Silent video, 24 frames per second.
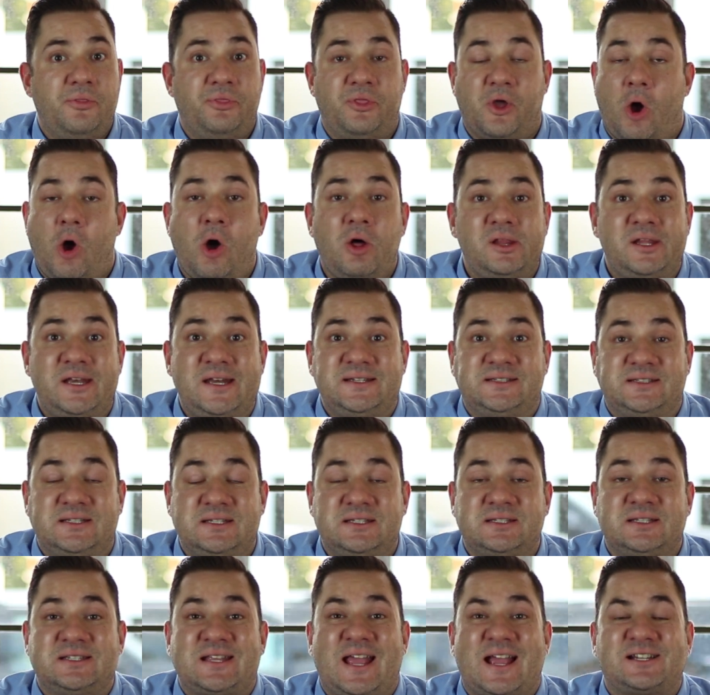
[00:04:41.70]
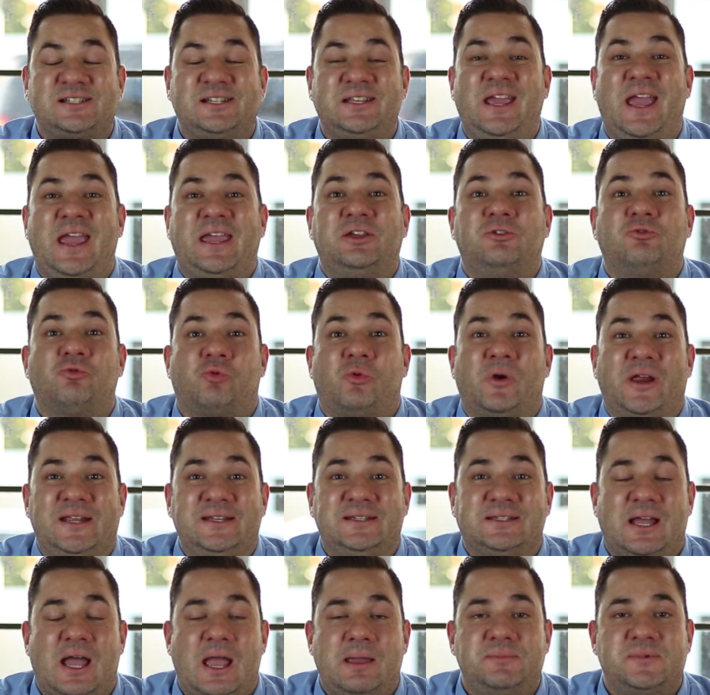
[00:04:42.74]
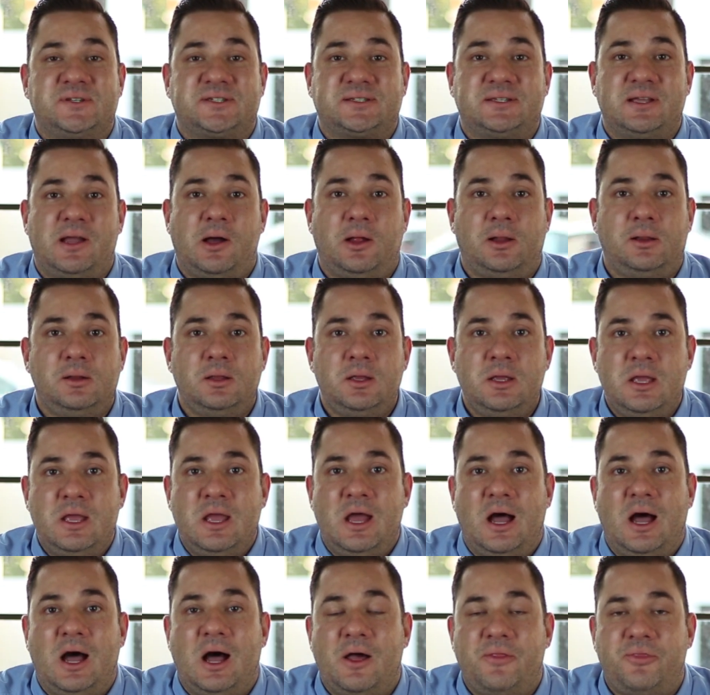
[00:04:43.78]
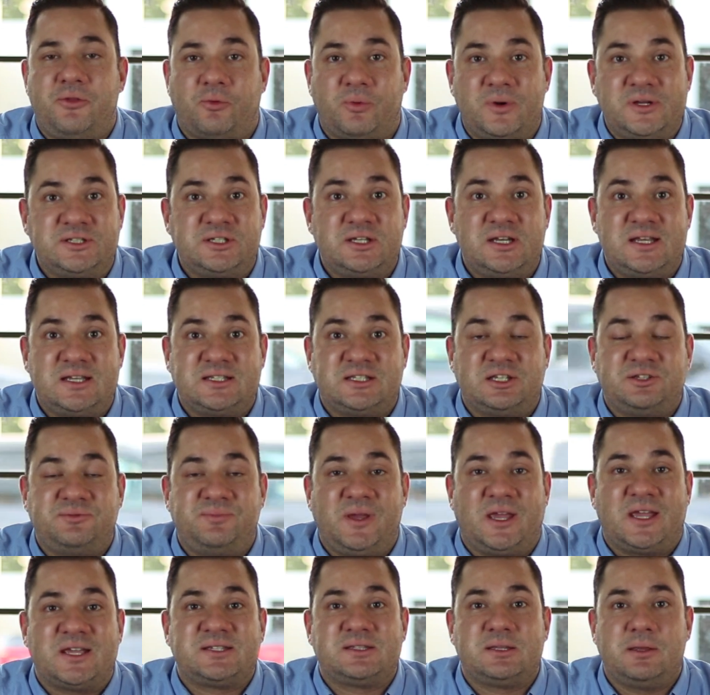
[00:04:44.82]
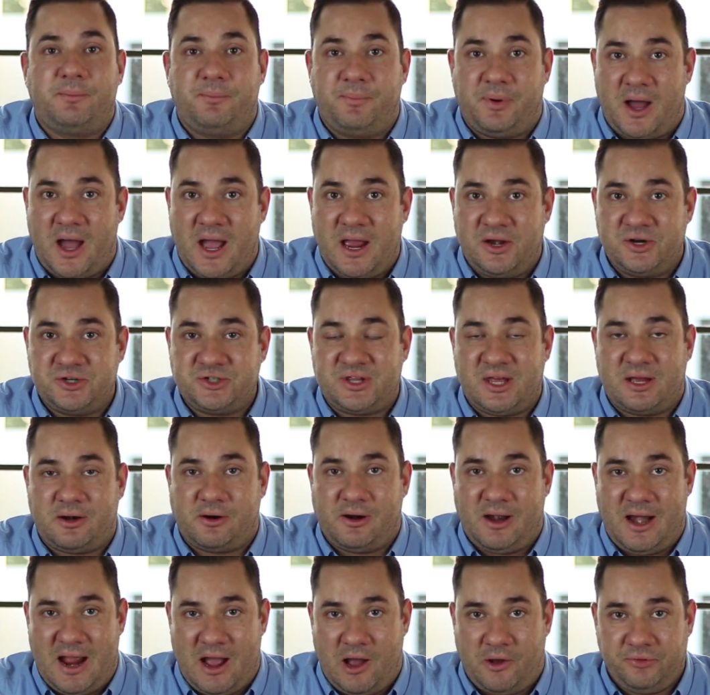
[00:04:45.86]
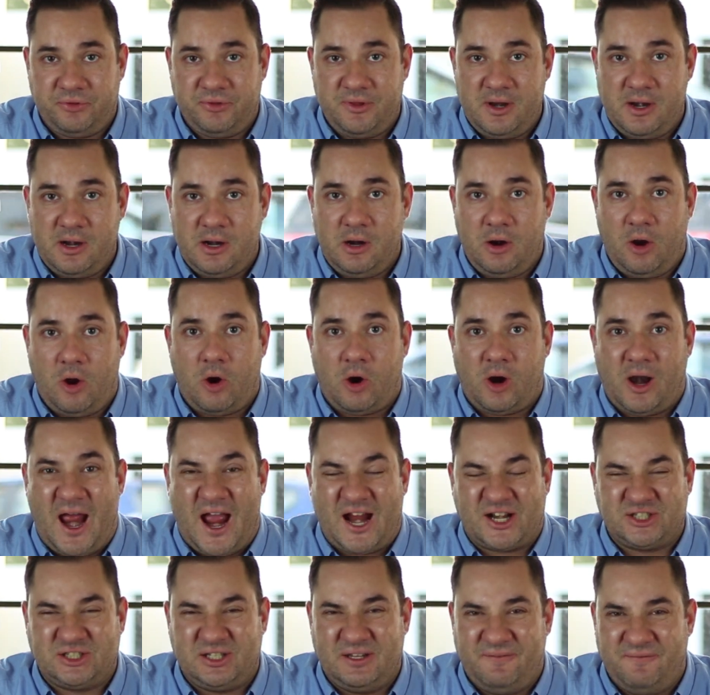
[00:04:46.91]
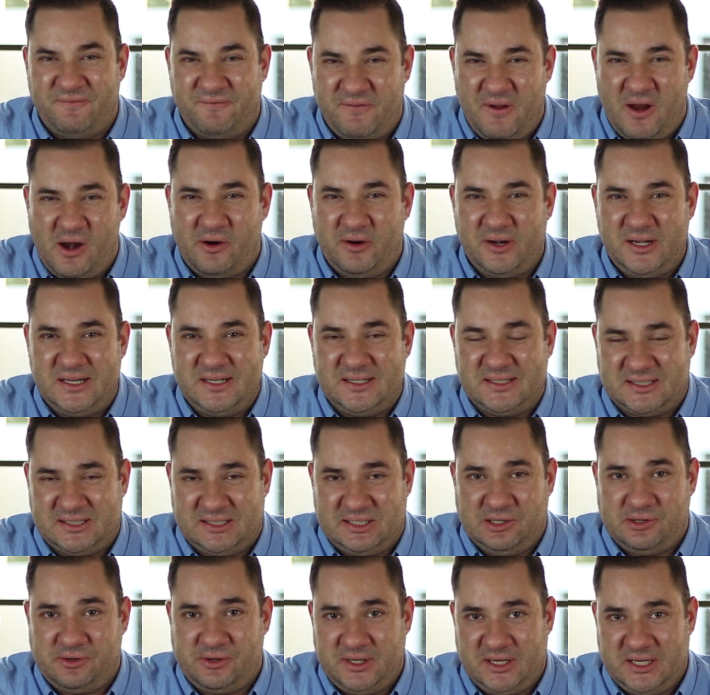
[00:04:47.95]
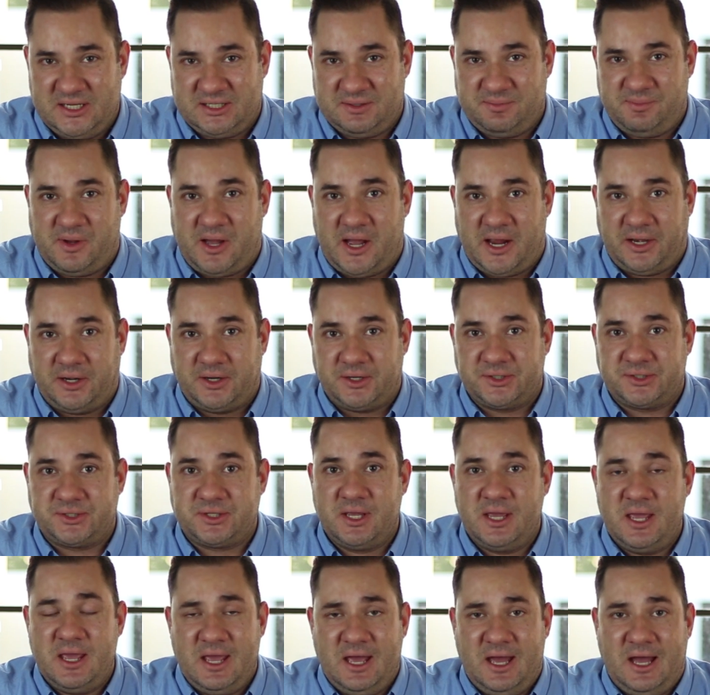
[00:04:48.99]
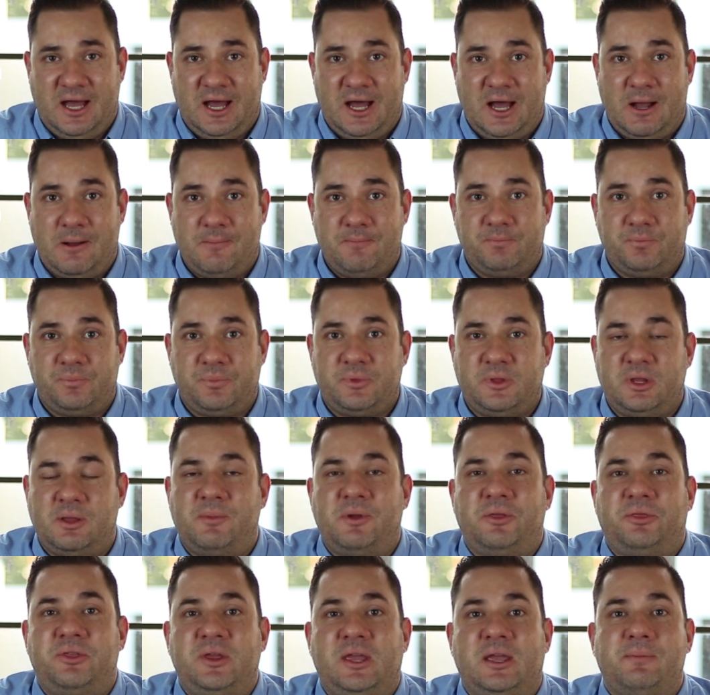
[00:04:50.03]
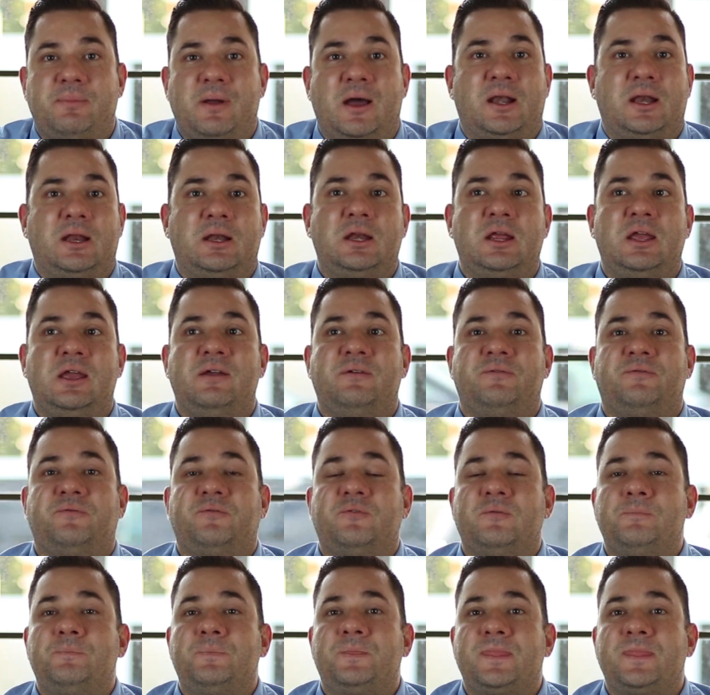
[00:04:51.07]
The holiday season is actually a great time to sell. The reason is because the buyers that are out there are actually very serious buyers. I mean, think about it. If